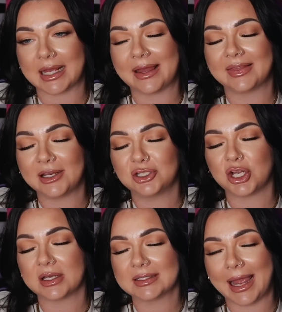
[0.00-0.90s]
and they
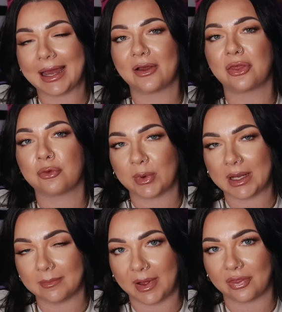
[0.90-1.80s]
just had a
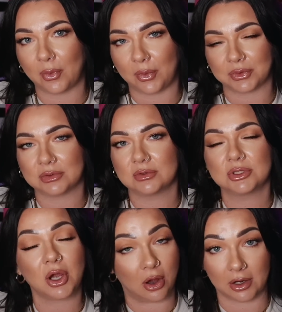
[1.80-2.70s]
3-month-old
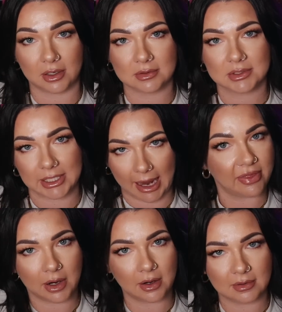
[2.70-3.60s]
daughter
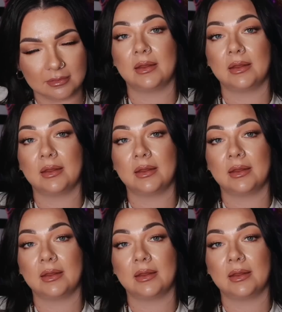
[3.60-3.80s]
together.